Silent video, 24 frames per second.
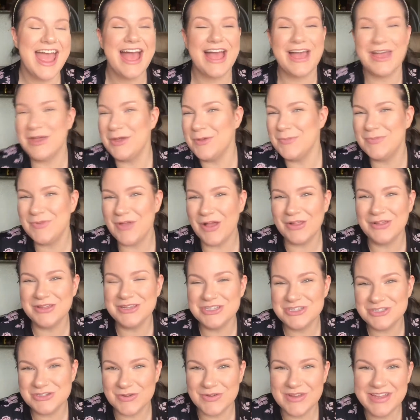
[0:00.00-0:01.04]
I hope y'all
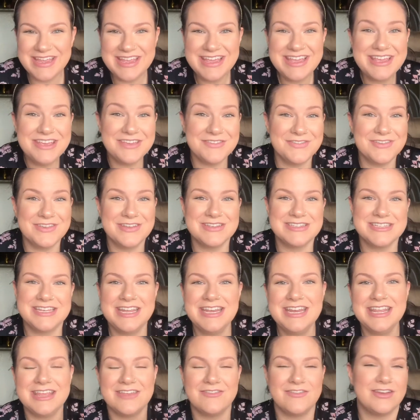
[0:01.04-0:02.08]
enjoy it. If you
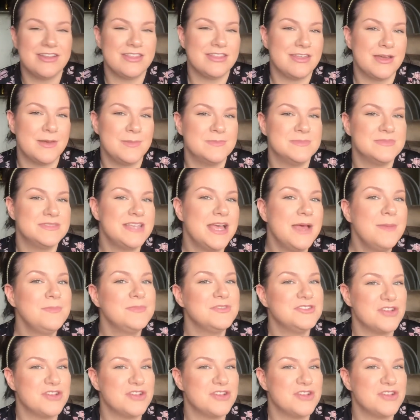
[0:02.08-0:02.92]
did, give it a thumbs up.